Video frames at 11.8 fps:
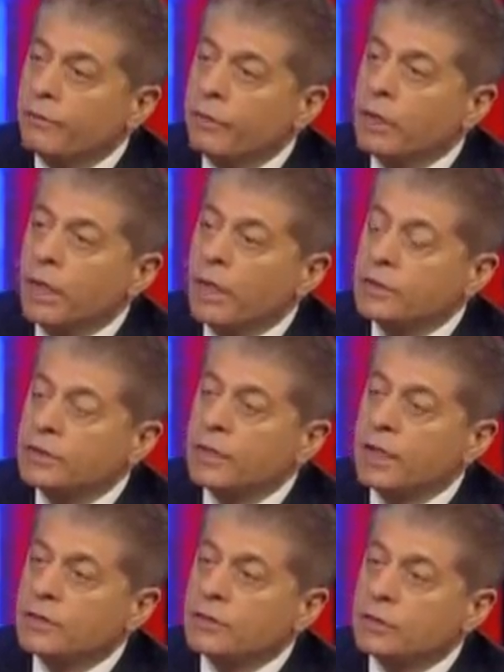of the United
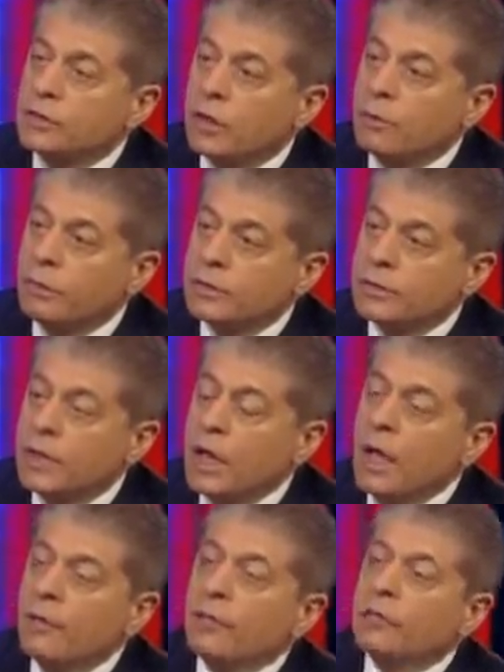States determines
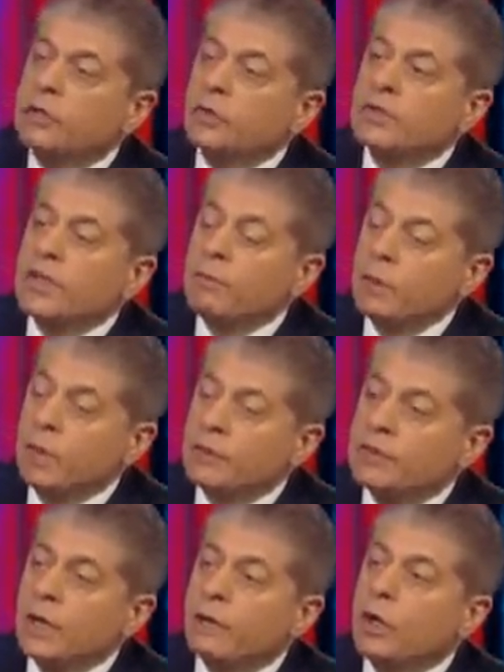that this was a
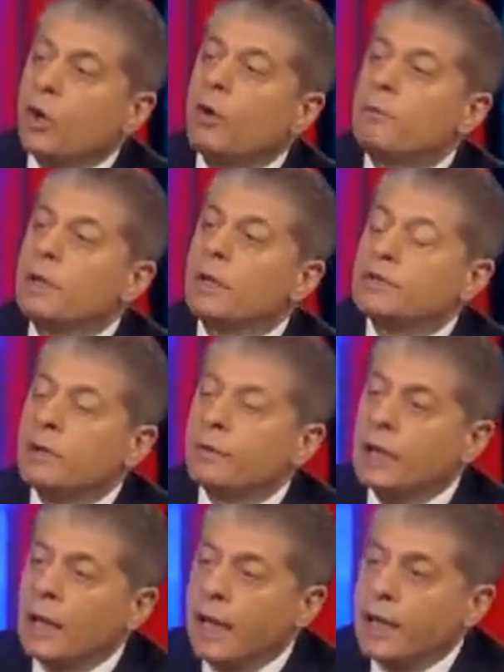military or
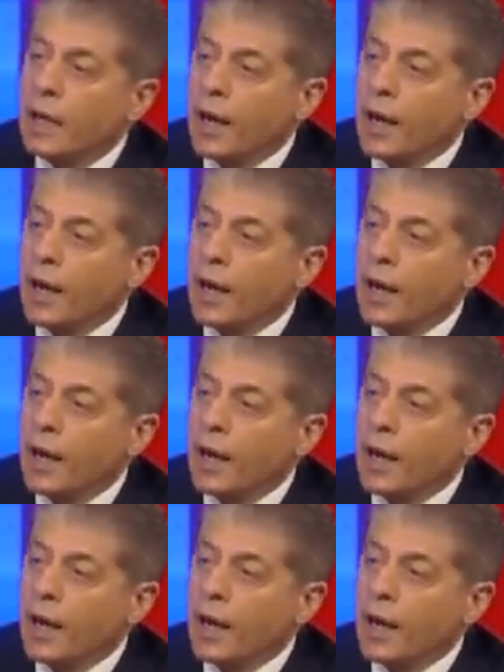military-like